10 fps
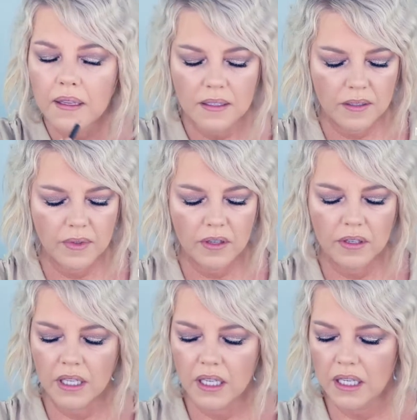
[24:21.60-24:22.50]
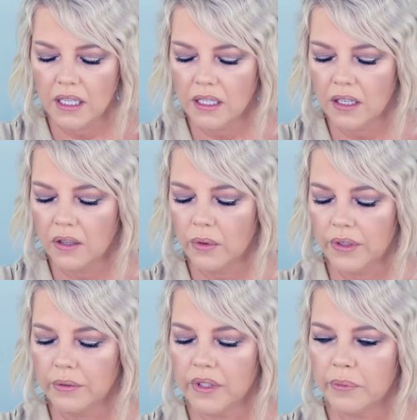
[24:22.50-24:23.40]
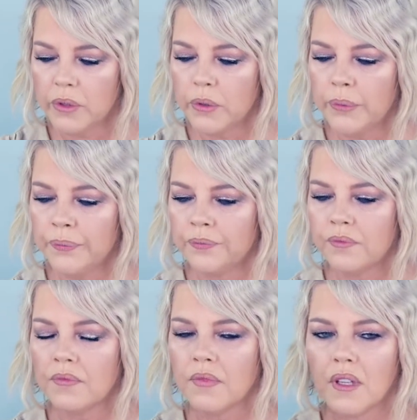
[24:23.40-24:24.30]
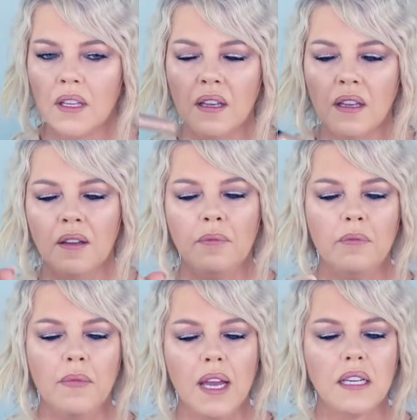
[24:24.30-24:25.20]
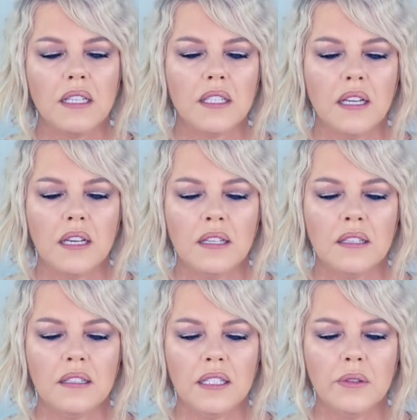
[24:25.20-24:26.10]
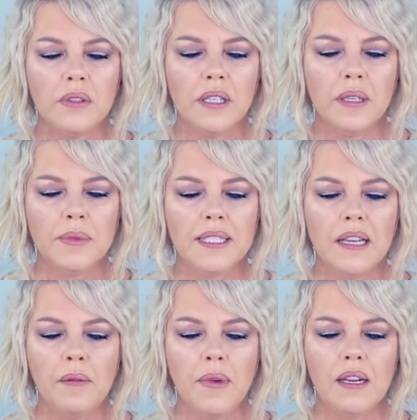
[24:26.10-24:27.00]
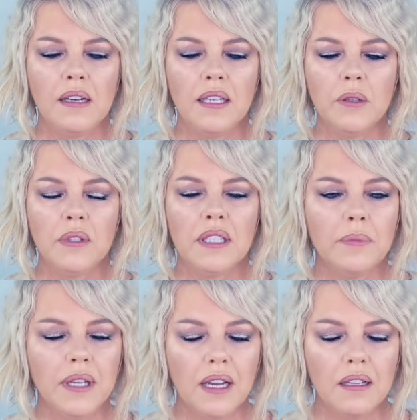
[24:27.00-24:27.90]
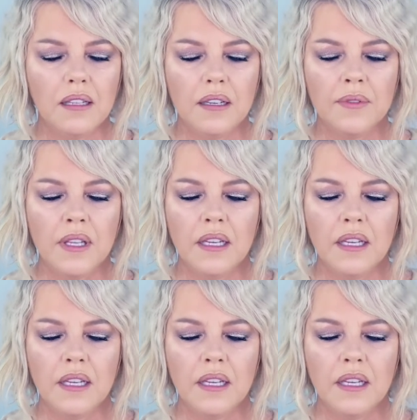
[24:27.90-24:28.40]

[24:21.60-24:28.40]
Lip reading: So I'm going in with Rimmel Matte Liquid Lip, Stay Matte Liquid Lip Colour.